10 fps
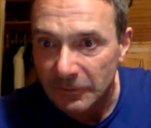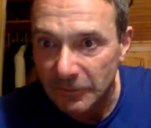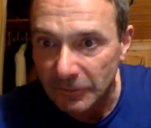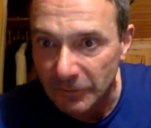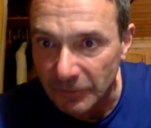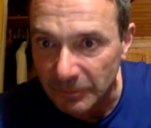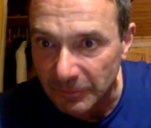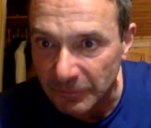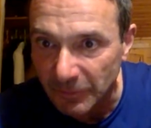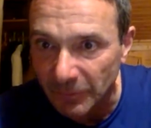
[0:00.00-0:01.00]
Dun, dun,
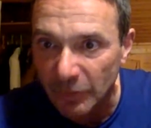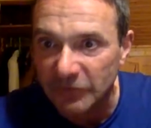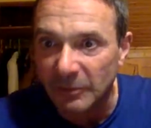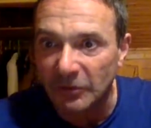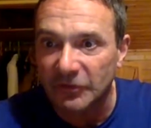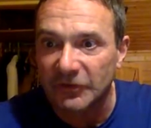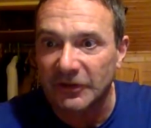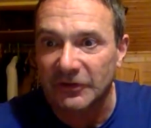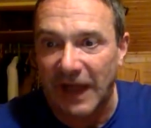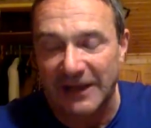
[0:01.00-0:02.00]
dun, dun. Which emotions
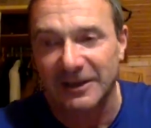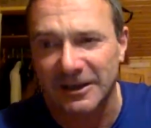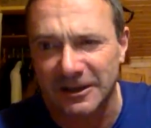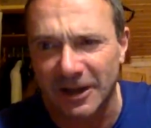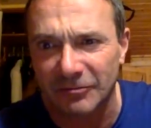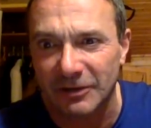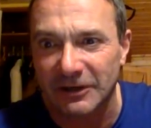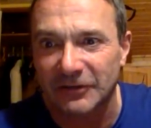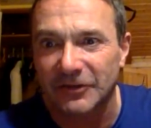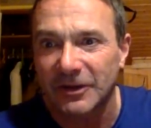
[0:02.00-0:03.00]
exactly get
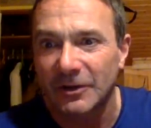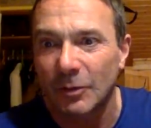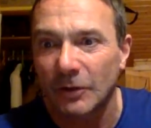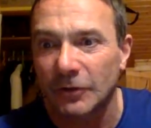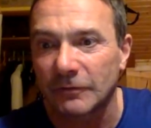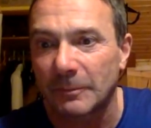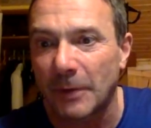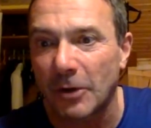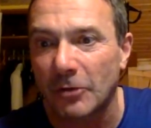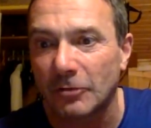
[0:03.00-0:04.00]
released while doing the
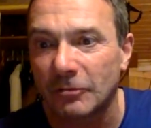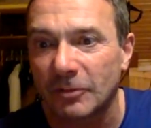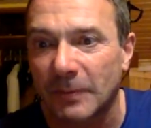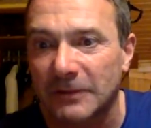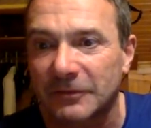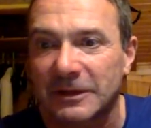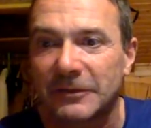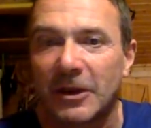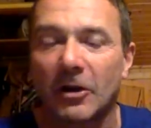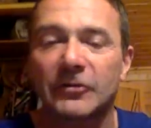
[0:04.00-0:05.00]
bow, respectively,
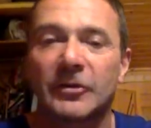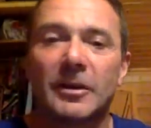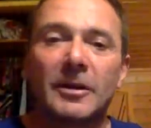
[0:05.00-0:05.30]
the arch?